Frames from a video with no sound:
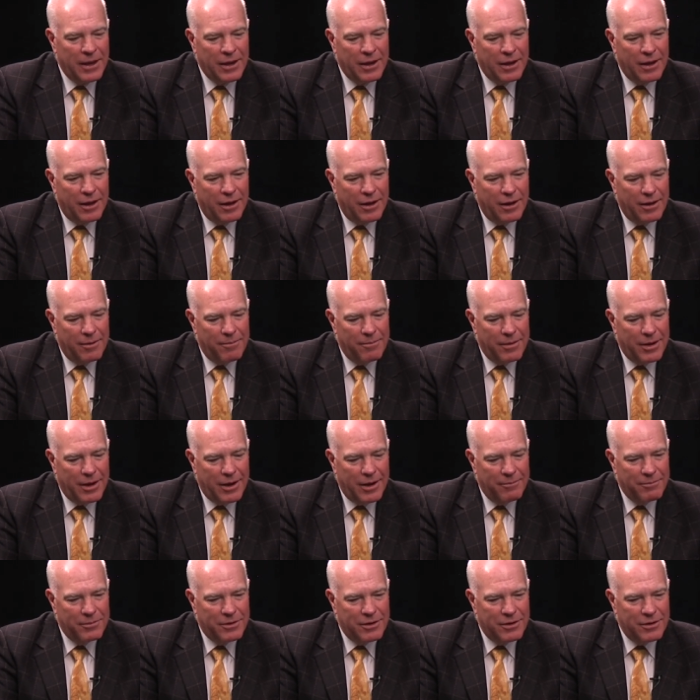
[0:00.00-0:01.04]
Um,
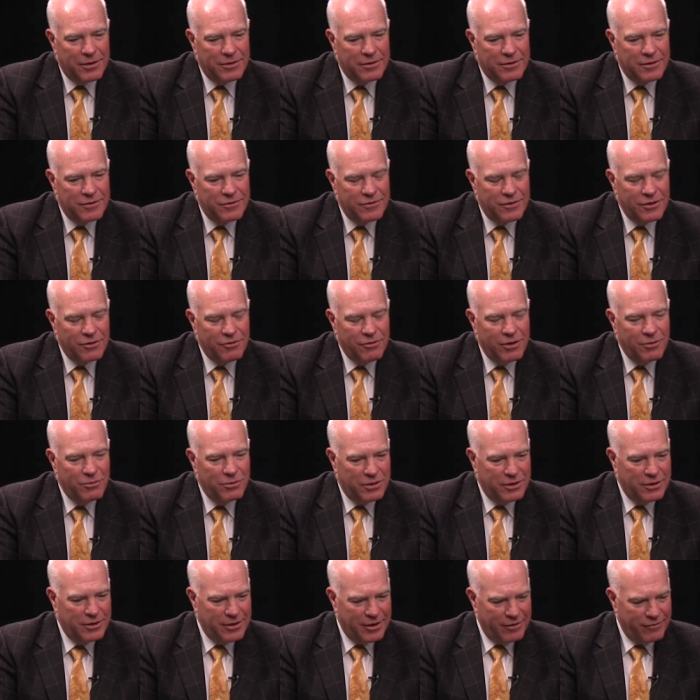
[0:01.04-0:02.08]
I'm going to disagree with
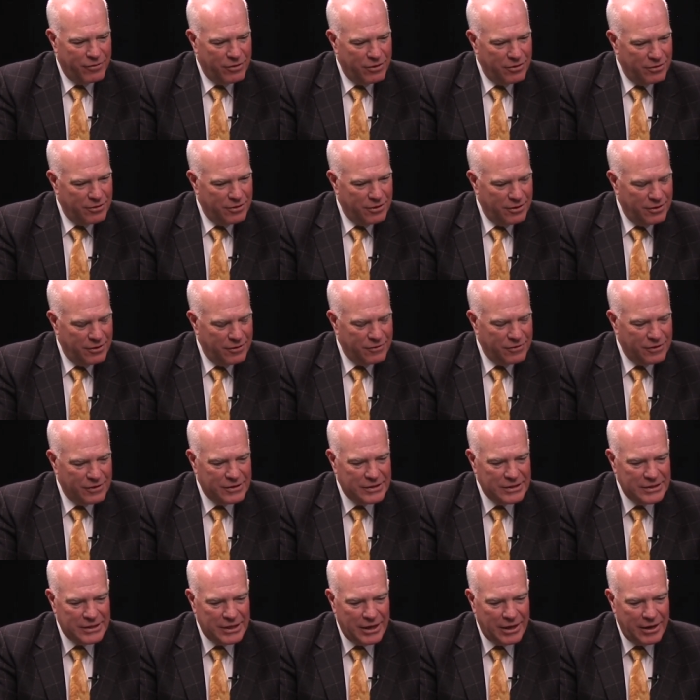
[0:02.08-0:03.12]
the governor to this
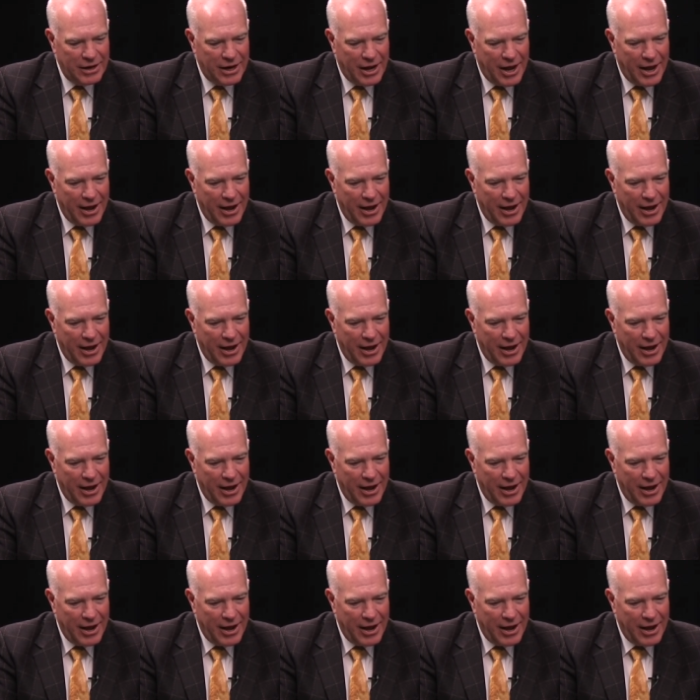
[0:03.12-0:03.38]
extent.